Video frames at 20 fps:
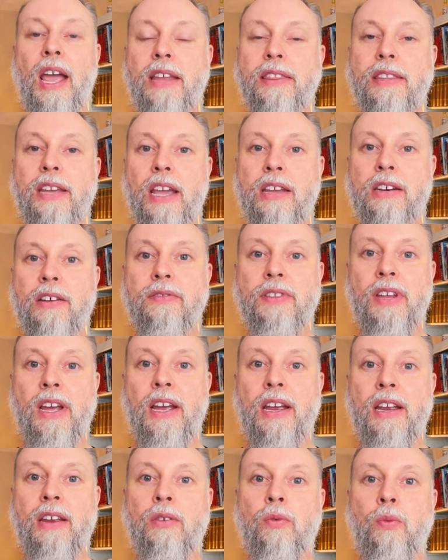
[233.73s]
At the end of the
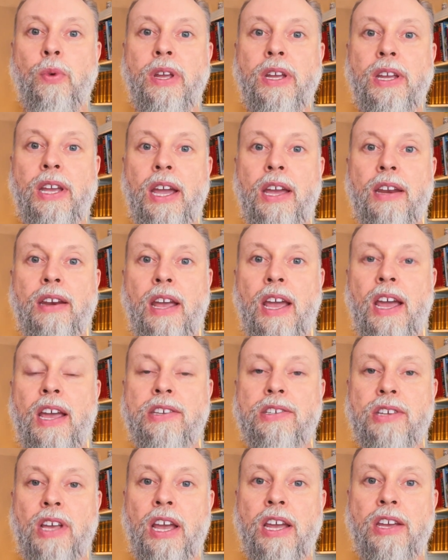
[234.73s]
day, we can,
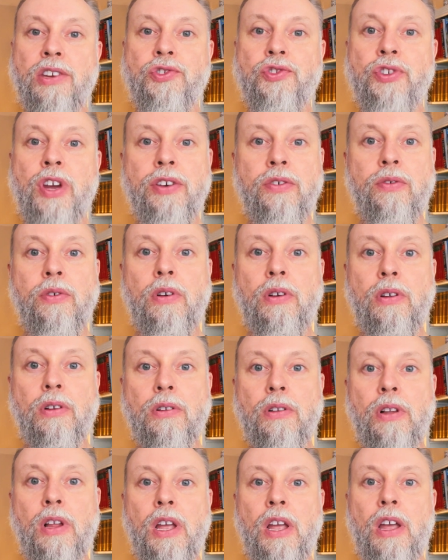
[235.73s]
as a
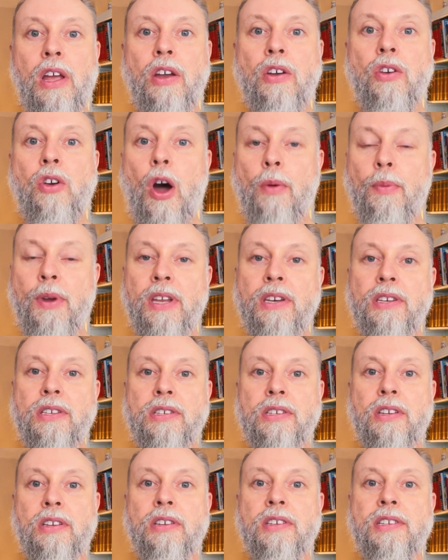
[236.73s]
general
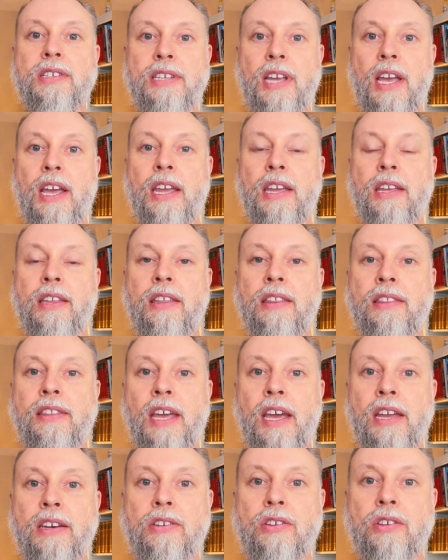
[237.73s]
comment, say
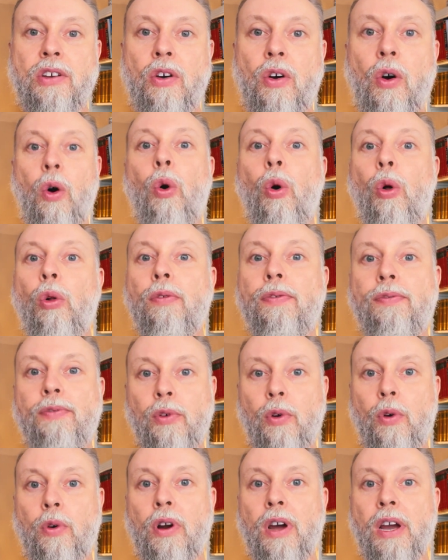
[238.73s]
that all
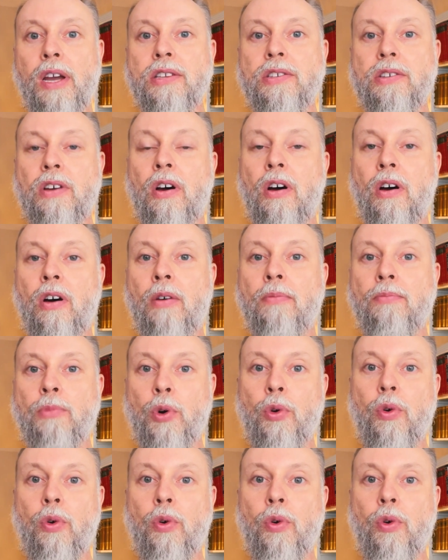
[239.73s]
fluorides are more